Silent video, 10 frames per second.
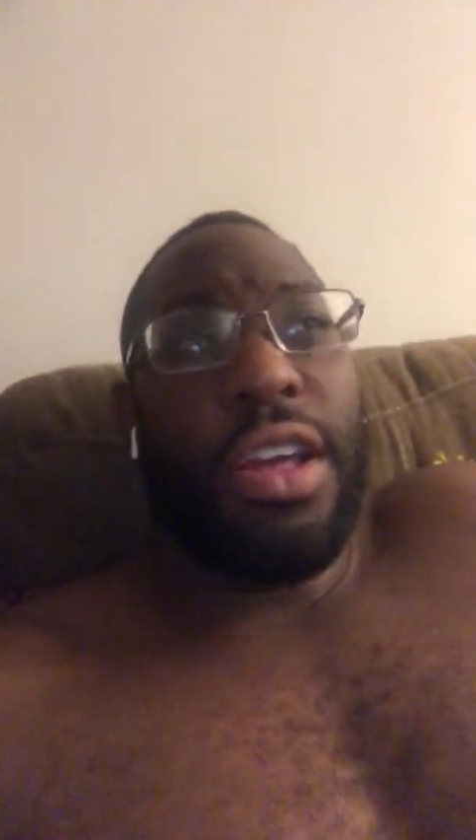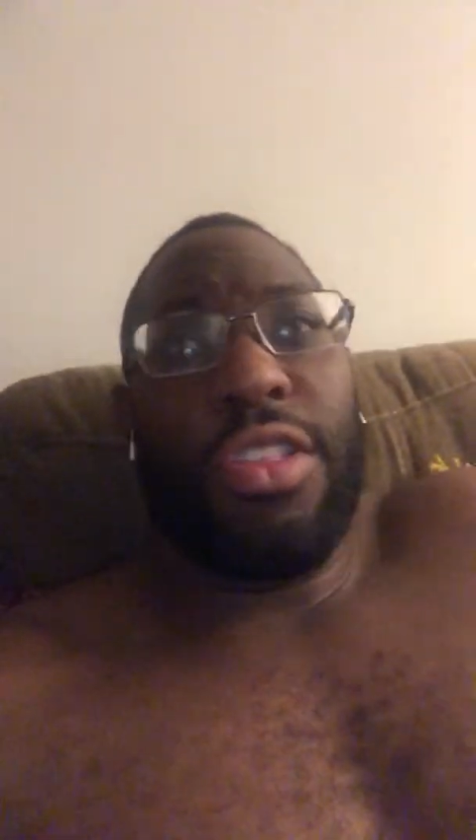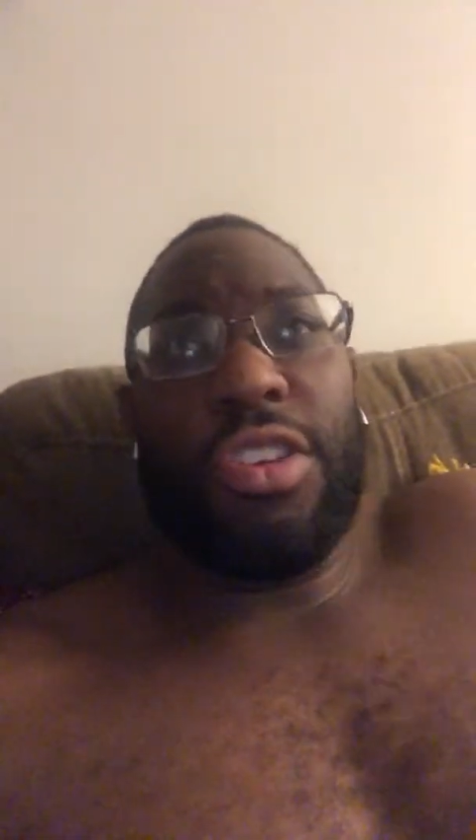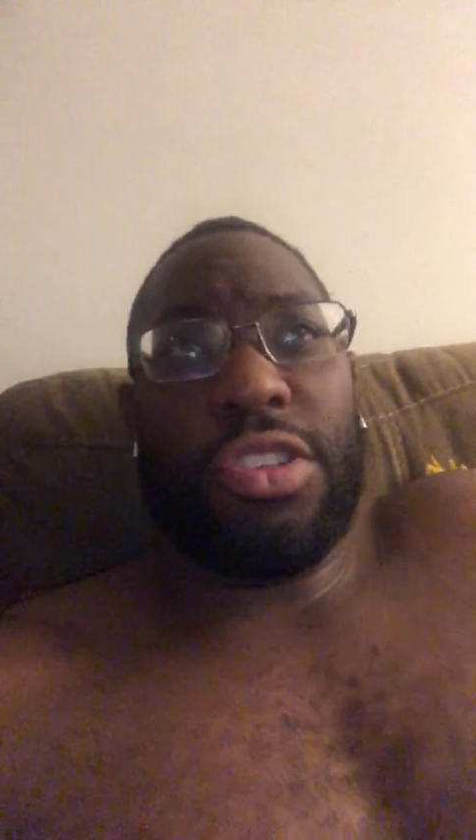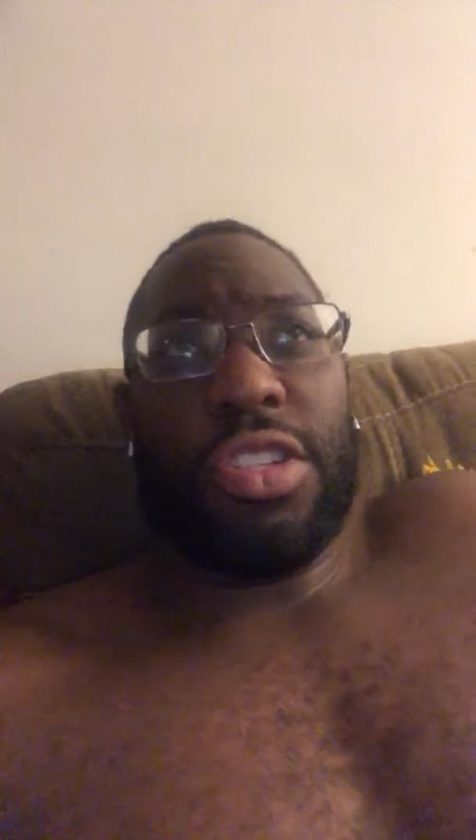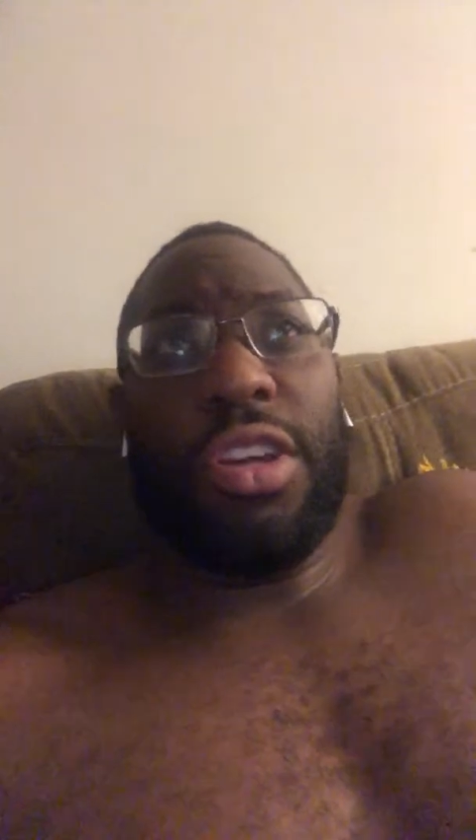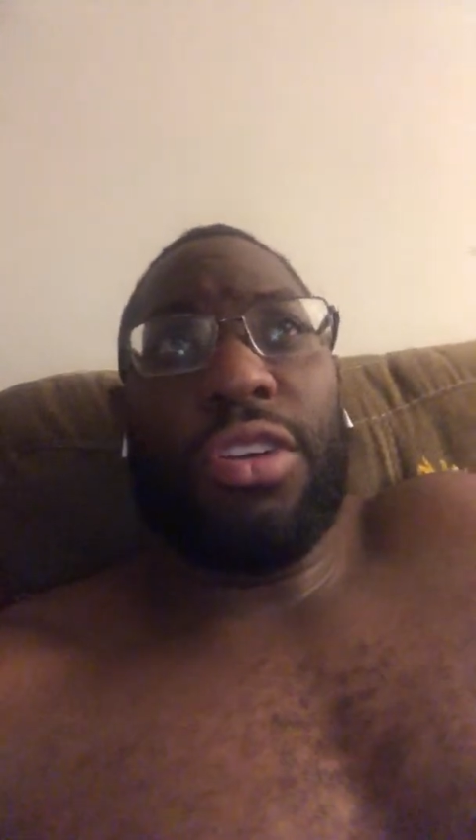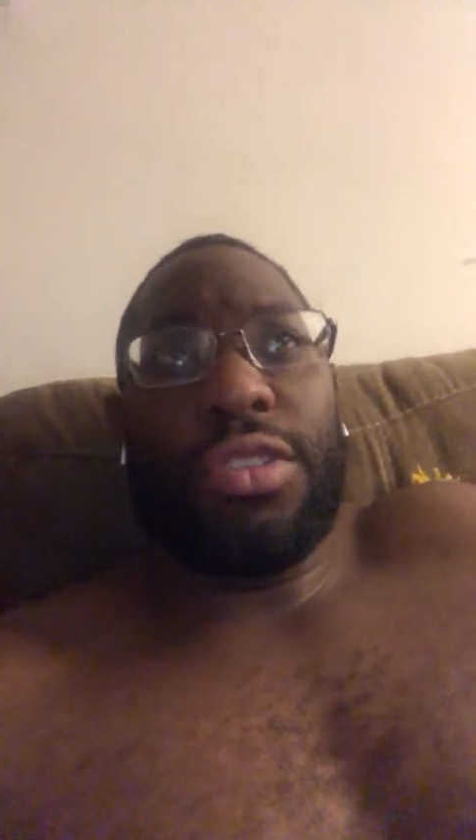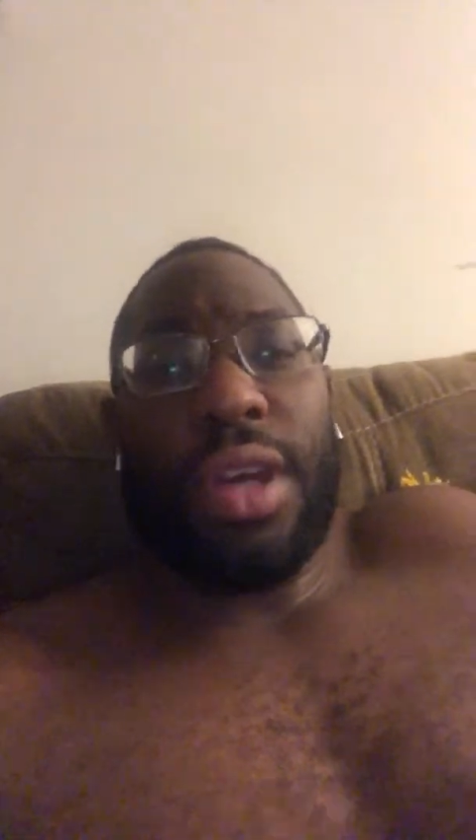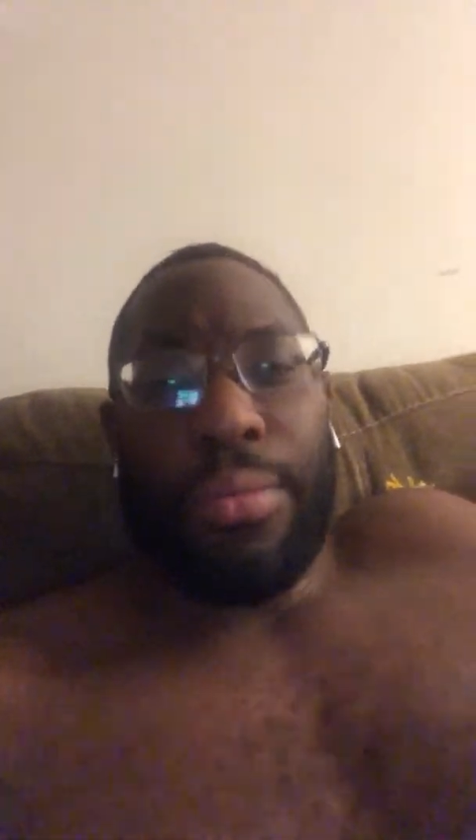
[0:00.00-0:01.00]
there's
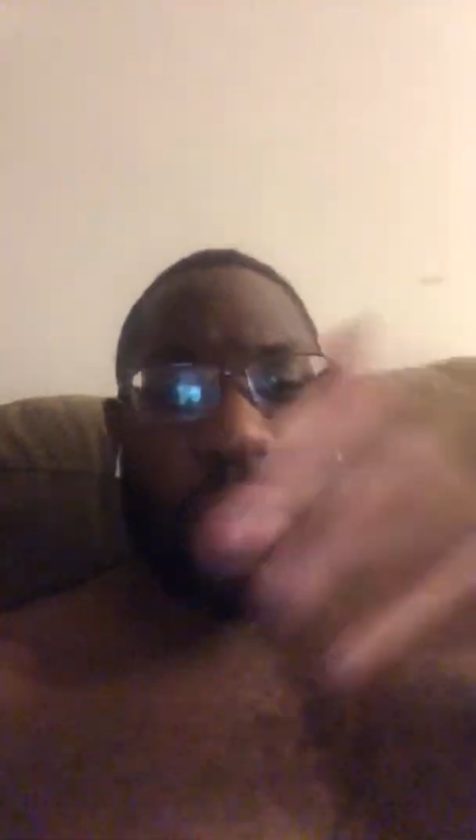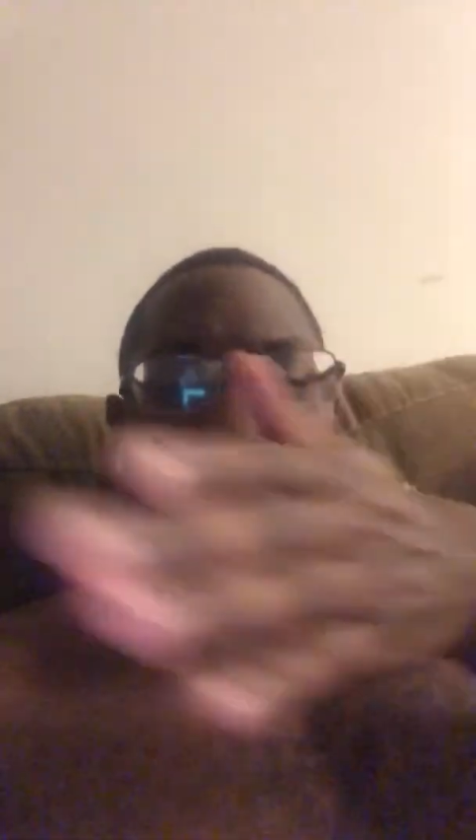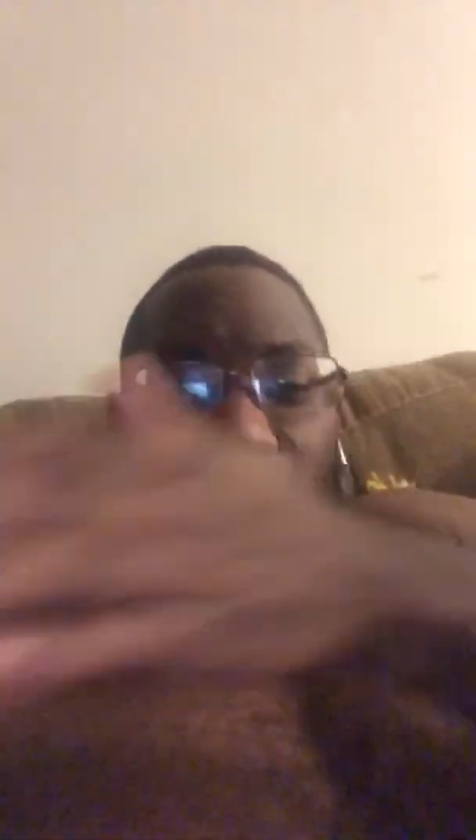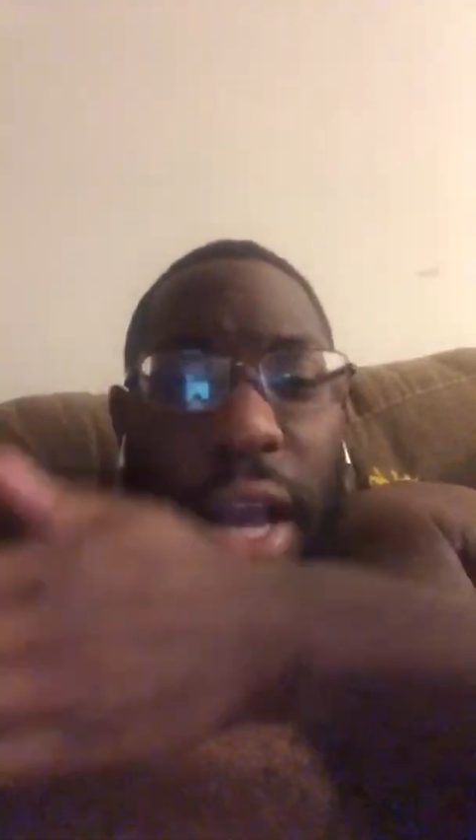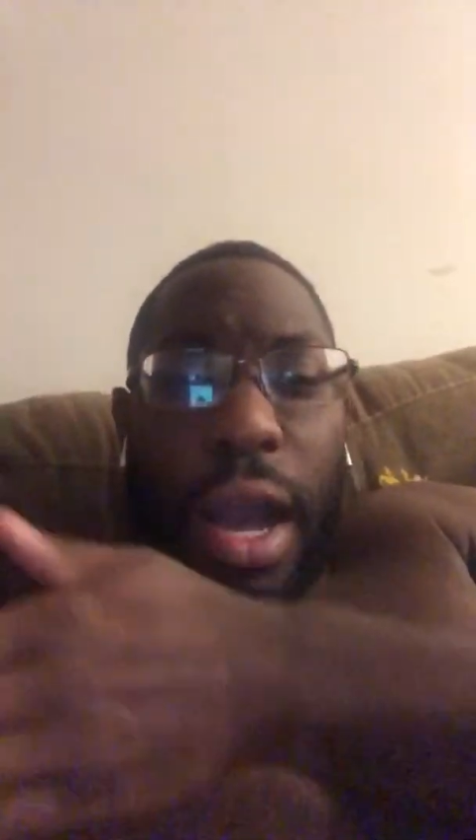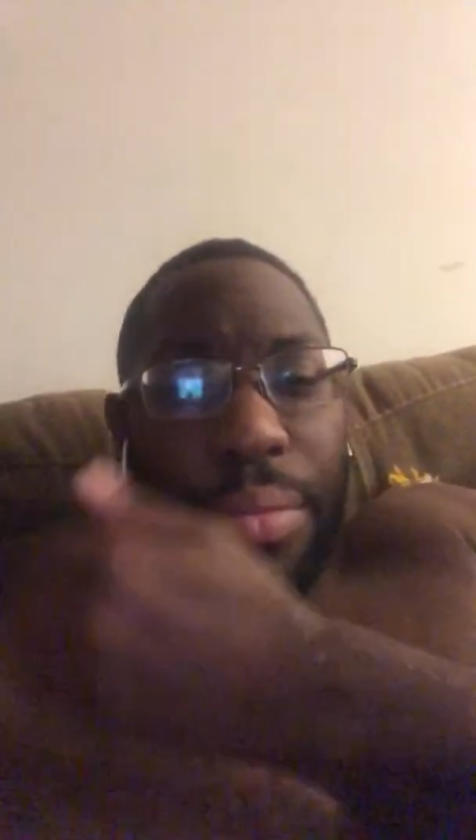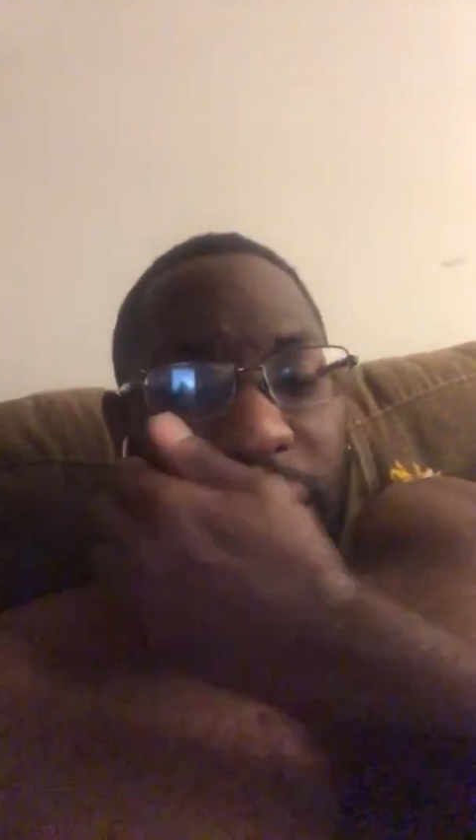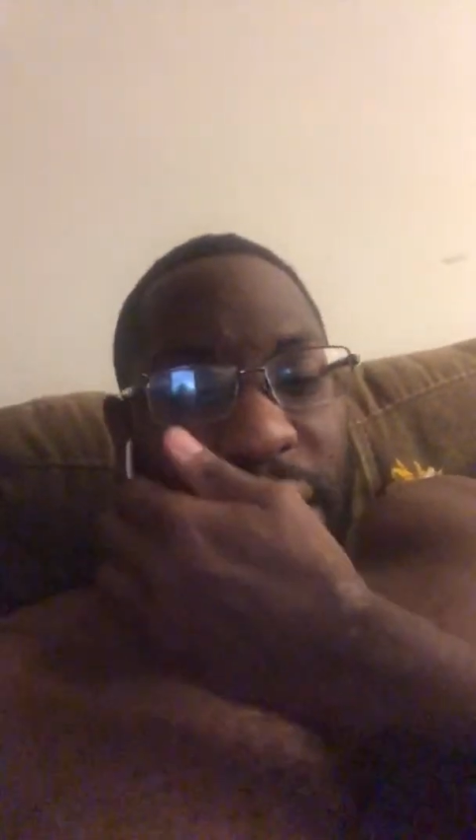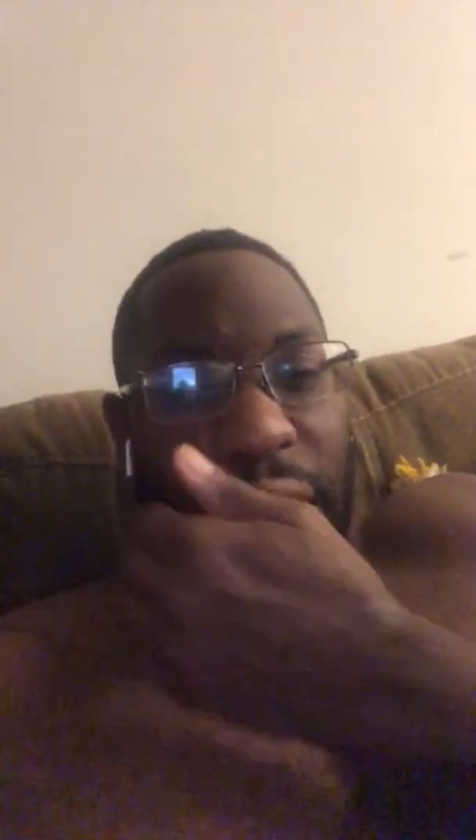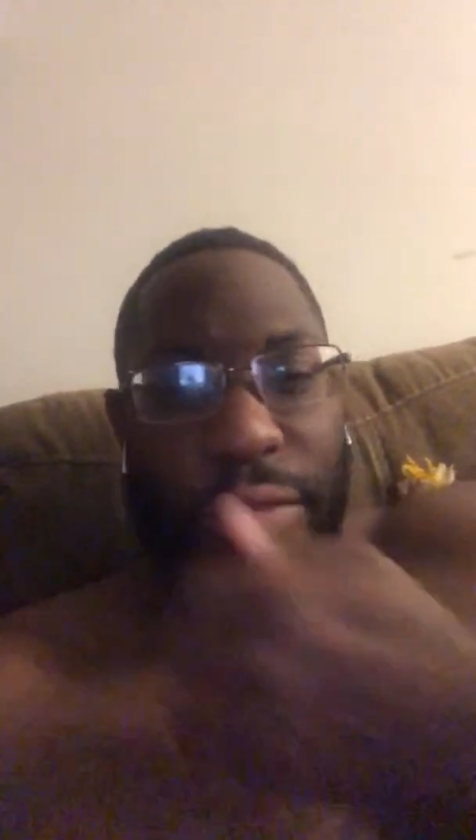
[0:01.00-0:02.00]
still something to
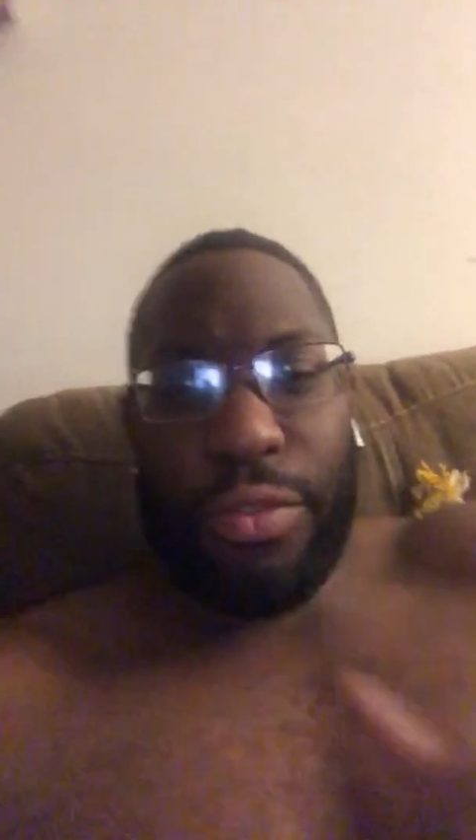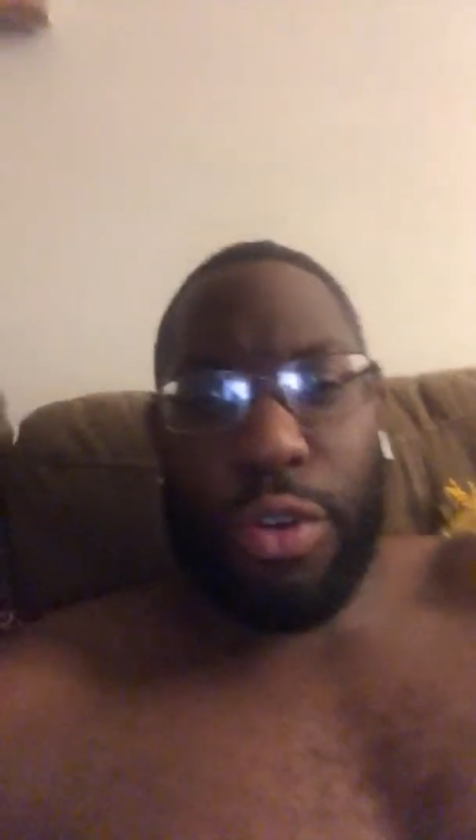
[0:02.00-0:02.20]
compensate